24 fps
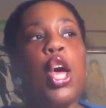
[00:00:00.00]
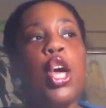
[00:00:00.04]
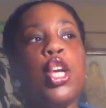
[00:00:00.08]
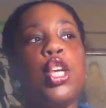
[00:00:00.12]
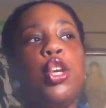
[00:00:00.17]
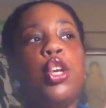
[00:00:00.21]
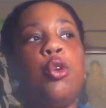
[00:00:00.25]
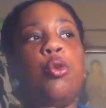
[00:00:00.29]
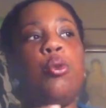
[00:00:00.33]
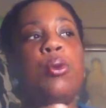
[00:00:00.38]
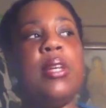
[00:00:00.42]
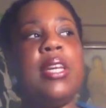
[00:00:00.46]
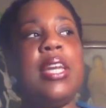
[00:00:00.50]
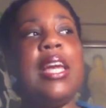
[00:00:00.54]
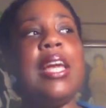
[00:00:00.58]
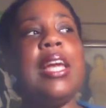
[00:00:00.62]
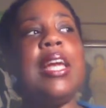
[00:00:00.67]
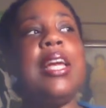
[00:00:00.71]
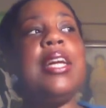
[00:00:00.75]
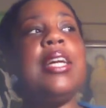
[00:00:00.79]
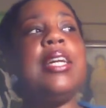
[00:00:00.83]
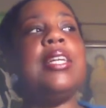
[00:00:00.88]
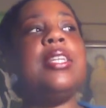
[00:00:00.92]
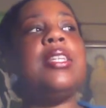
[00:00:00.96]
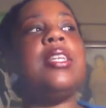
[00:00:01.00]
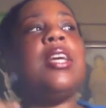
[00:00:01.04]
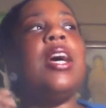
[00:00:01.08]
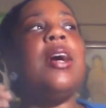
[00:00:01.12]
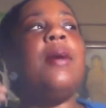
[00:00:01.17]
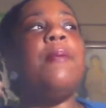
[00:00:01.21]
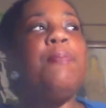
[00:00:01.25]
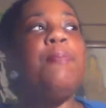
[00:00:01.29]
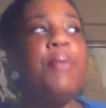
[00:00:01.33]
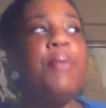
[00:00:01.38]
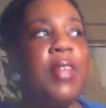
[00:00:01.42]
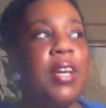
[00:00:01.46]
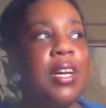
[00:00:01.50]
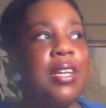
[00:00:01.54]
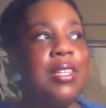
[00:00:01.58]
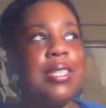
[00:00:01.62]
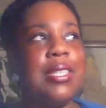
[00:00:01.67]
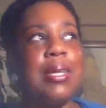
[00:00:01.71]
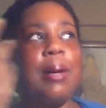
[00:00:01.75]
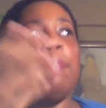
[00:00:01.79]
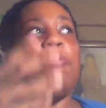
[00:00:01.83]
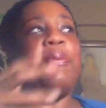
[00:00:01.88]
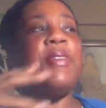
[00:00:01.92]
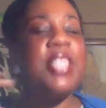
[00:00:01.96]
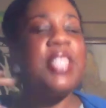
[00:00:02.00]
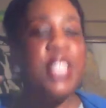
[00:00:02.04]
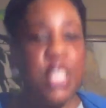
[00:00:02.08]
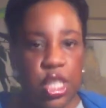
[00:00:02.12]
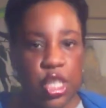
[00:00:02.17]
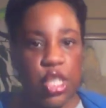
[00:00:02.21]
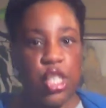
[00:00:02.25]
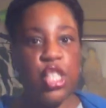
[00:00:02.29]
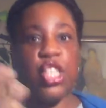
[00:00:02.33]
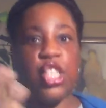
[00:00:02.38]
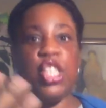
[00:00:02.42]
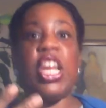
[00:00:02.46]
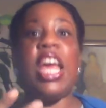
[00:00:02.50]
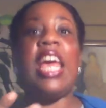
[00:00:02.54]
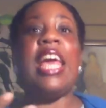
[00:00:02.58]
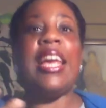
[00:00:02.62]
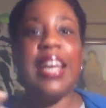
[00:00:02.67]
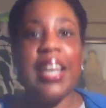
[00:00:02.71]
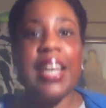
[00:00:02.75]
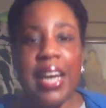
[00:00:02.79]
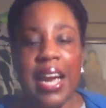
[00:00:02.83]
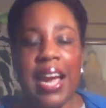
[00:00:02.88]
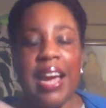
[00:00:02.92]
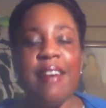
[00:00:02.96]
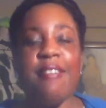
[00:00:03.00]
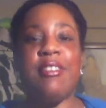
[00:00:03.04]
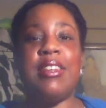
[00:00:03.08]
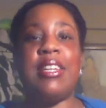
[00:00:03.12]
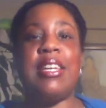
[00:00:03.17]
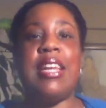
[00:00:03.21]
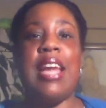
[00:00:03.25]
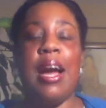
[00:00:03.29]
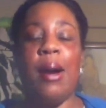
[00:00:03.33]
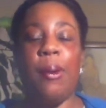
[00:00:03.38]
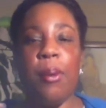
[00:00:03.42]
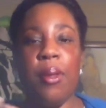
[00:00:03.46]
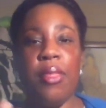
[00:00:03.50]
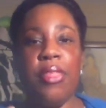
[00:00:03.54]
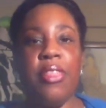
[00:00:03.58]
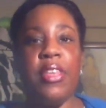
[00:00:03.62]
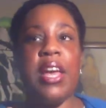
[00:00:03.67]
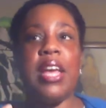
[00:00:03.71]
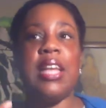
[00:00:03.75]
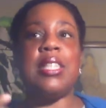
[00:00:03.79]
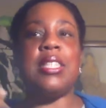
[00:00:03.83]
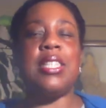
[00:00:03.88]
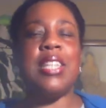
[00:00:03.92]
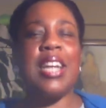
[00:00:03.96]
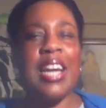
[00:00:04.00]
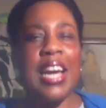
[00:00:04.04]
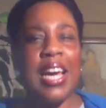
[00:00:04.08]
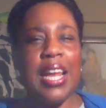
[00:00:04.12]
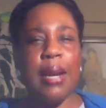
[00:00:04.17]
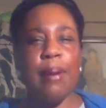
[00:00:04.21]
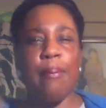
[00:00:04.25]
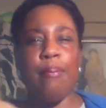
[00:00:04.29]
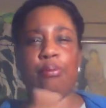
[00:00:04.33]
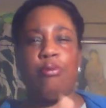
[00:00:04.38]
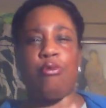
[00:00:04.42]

You need something to shake every now and then to kind of